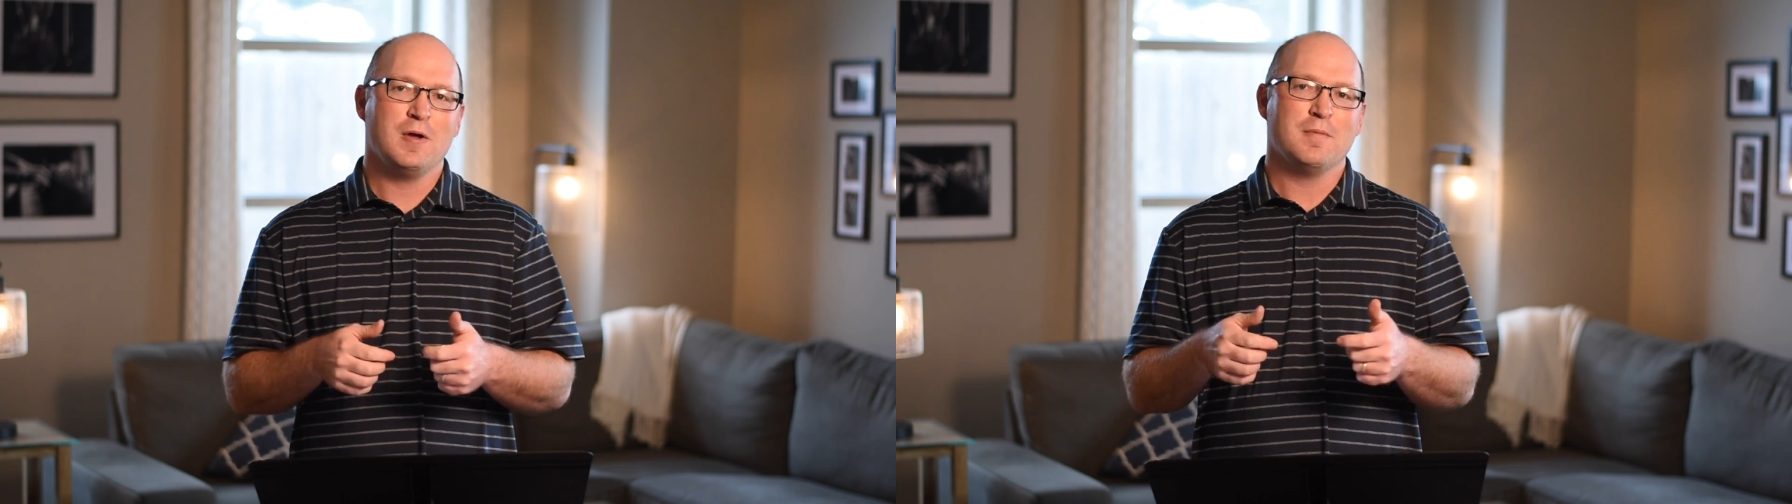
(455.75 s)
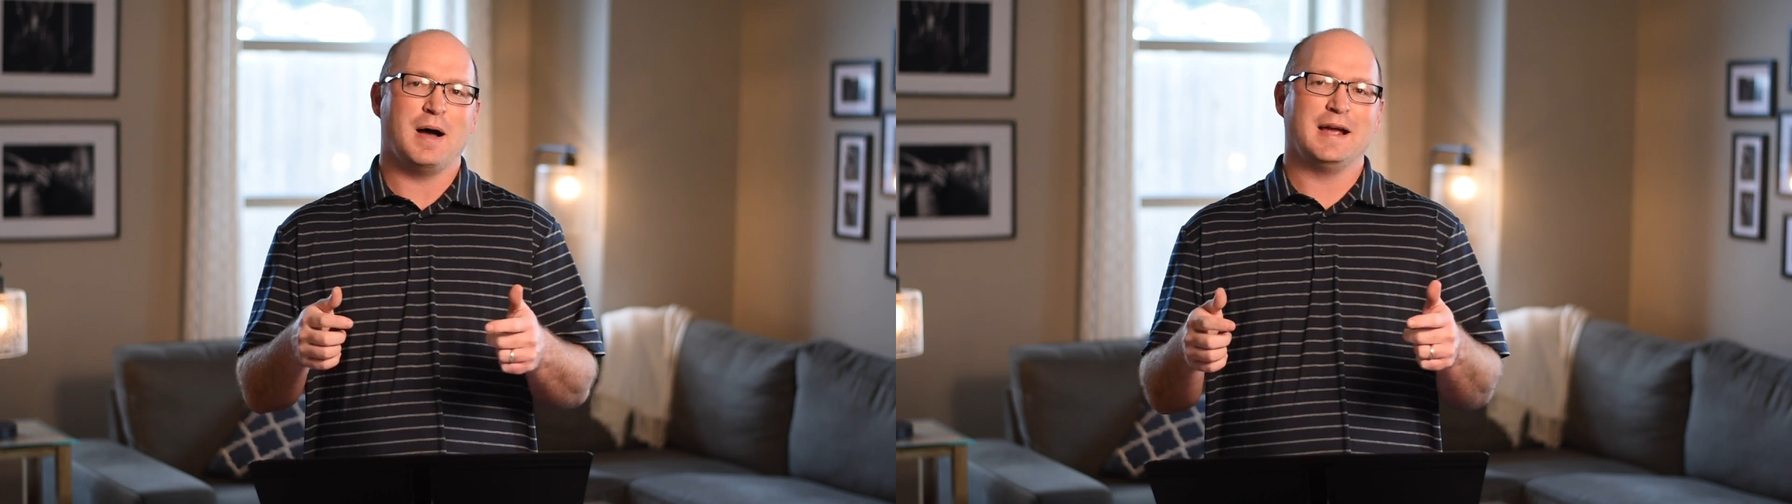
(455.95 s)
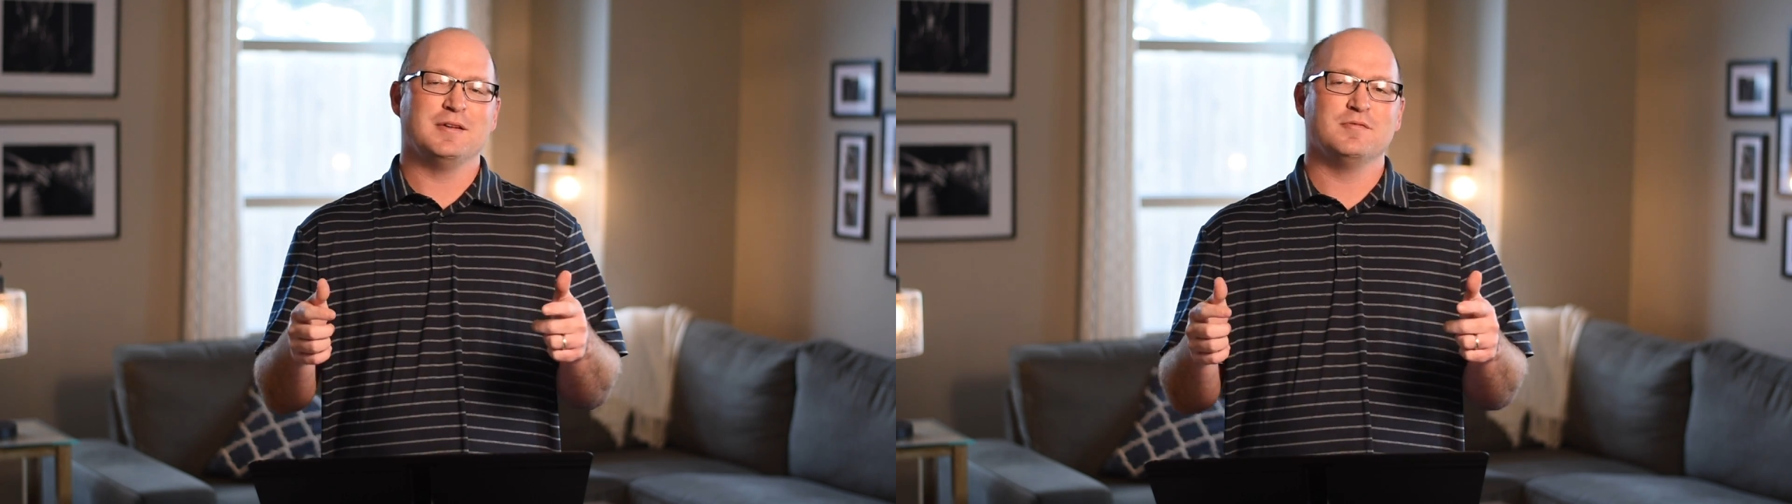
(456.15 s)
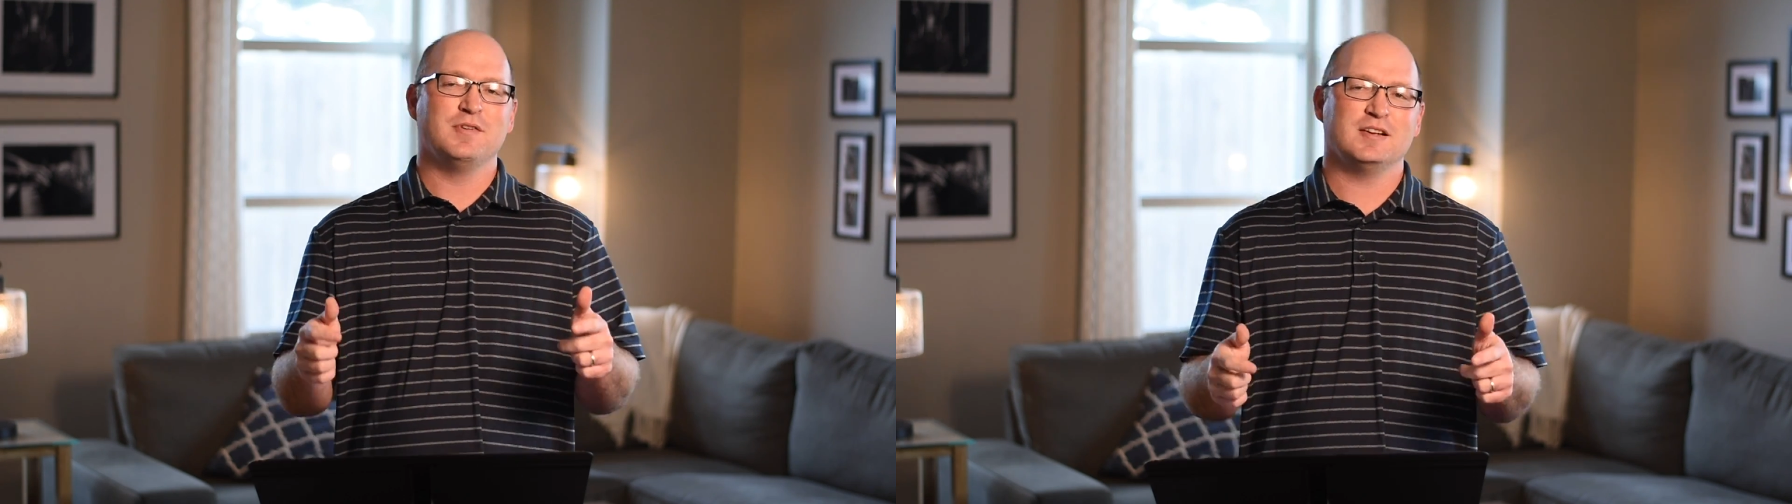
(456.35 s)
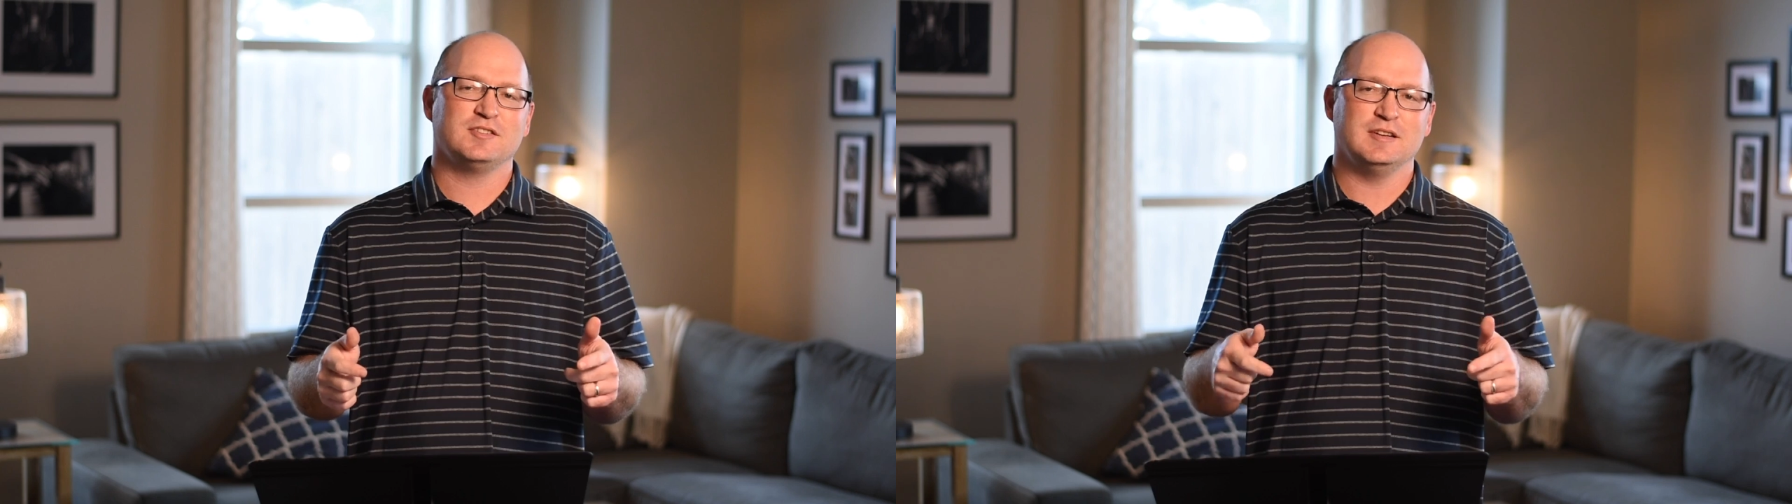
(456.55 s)
by
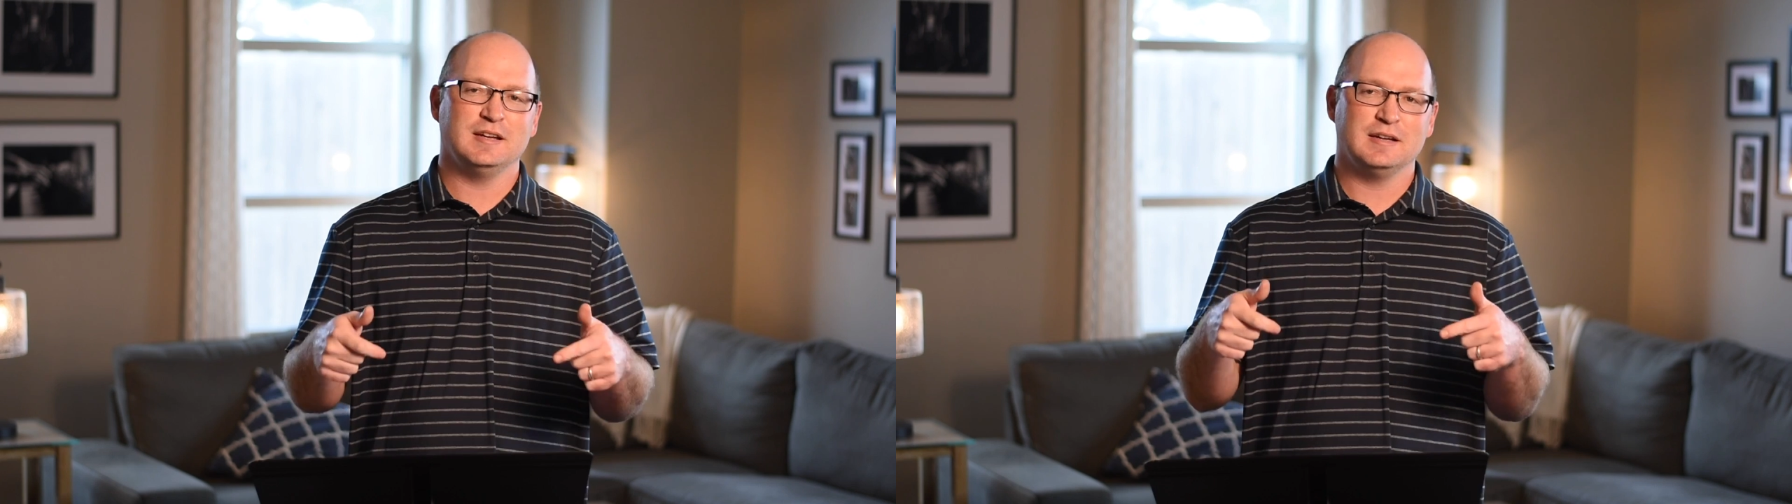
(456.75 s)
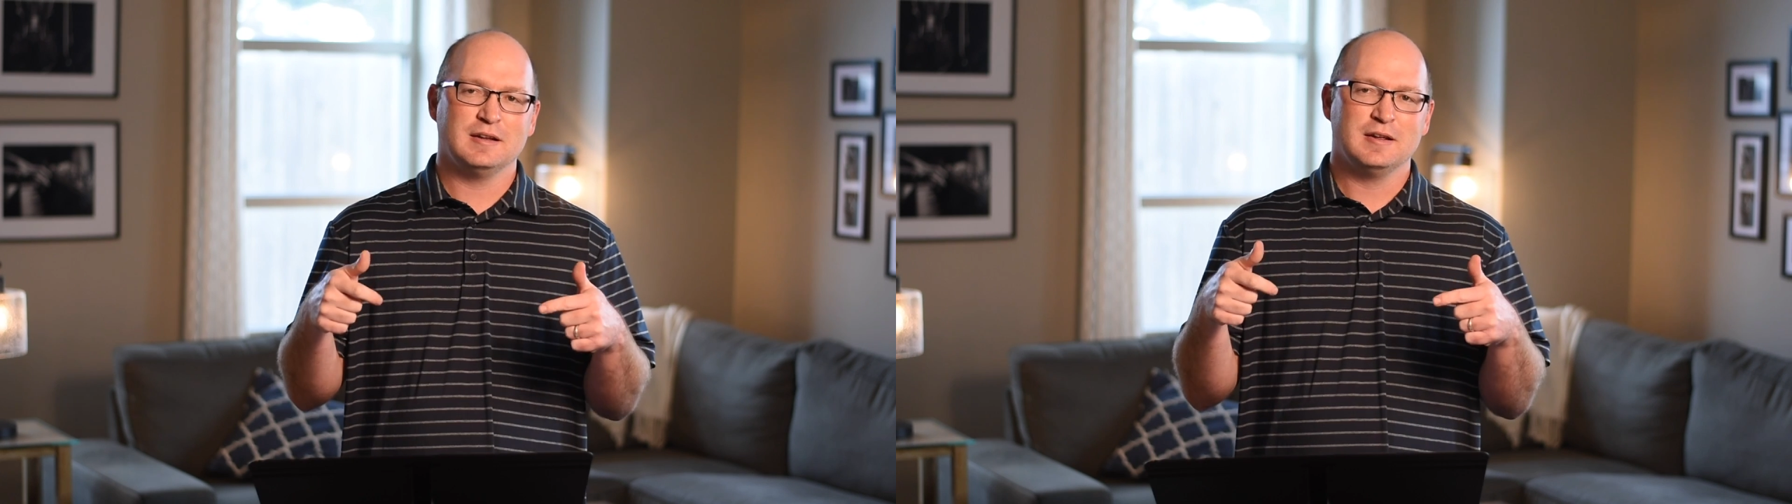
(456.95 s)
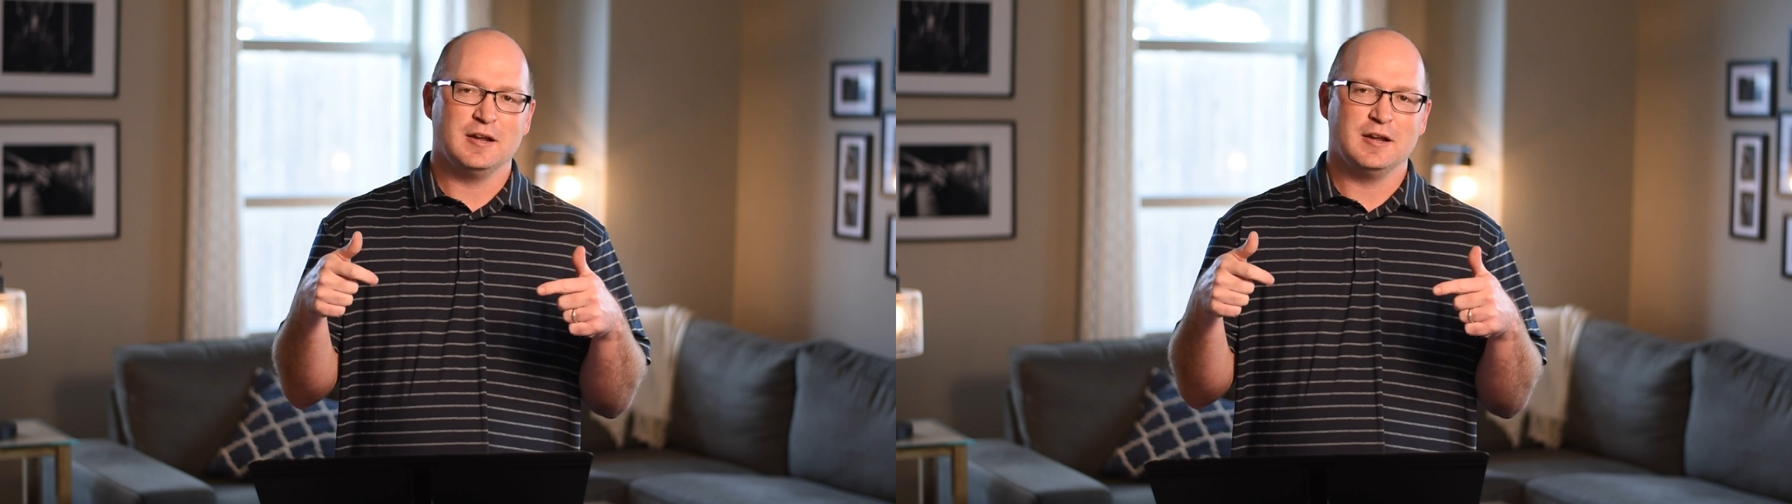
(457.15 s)
investing